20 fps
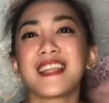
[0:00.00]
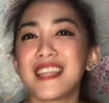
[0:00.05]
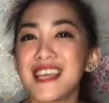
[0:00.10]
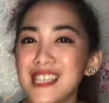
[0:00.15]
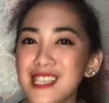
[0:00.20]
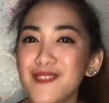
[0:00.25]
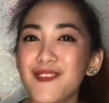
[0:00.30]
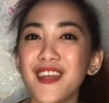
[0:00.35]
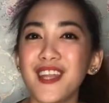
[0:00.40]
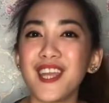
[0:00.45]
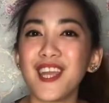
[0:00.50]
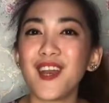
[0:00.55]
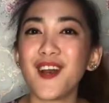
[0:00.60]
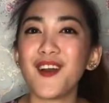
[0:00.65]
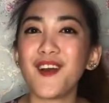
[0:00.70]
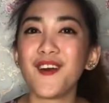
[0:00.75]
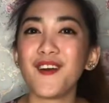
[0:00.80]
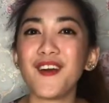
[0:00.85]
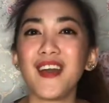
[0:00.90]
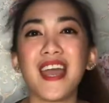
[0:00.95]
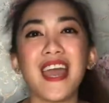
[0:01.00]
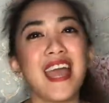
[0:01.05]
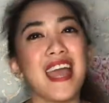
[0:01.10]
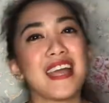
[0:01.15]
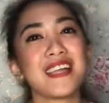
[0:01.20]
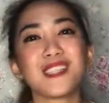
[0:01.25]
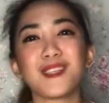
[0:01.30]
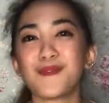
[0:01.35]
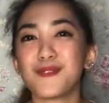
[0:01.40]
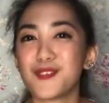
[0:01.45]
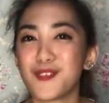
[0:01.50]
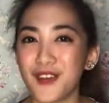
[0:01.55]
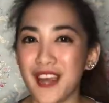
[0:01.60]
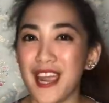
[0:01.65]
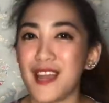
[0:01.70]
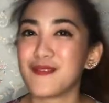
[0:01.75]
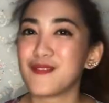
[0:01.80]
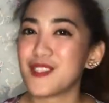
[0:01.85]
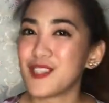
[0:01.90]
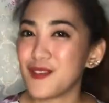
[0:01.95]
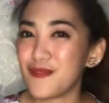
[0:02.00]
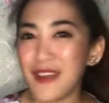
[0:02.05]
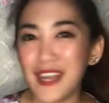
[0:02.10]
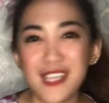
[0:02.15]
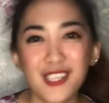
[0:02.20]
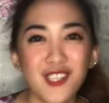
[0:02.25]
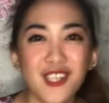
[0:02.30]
this video and subscribe to my